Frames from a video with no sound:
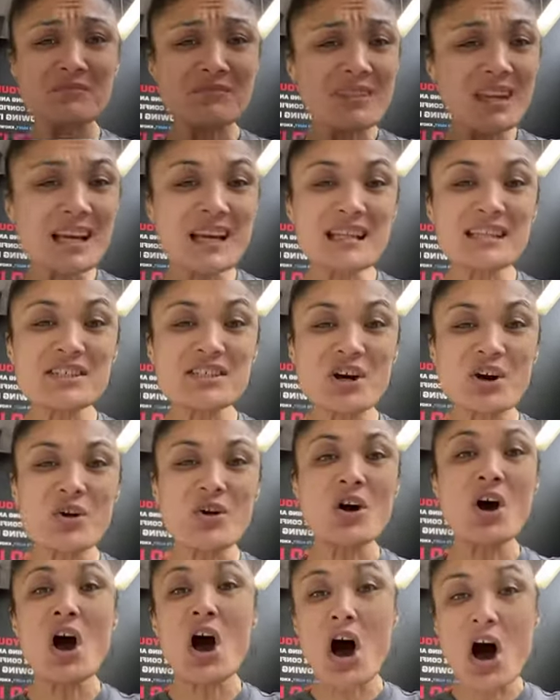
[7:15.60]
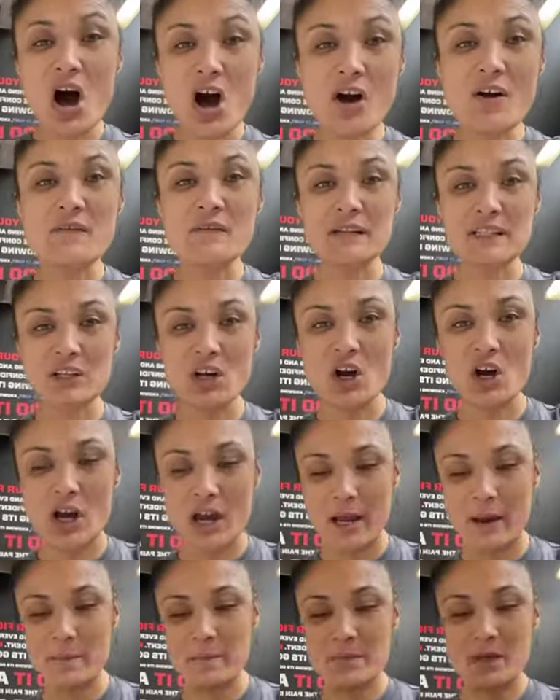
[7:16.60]
And so over
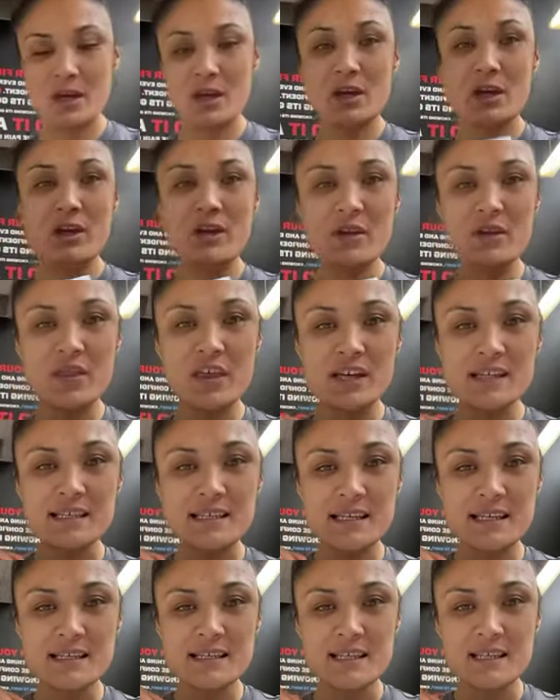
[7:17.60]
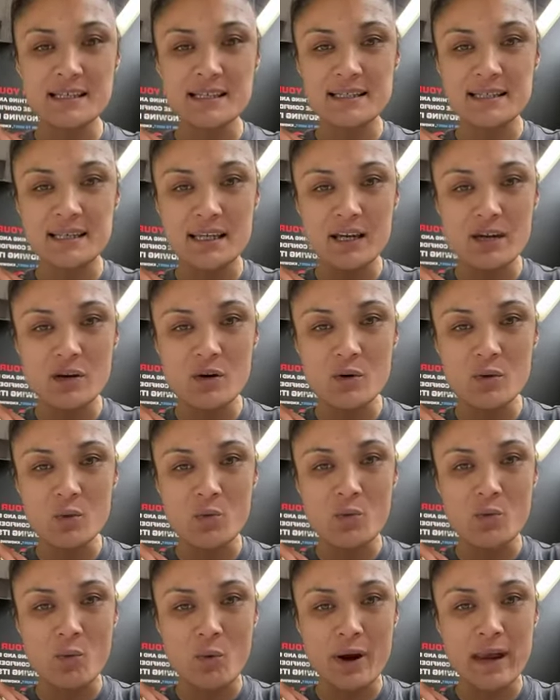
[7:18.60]
time, this is the skill
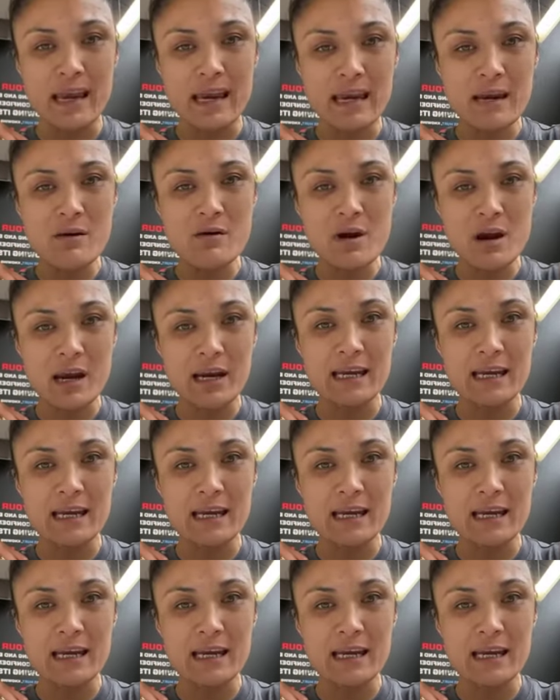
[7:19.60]
we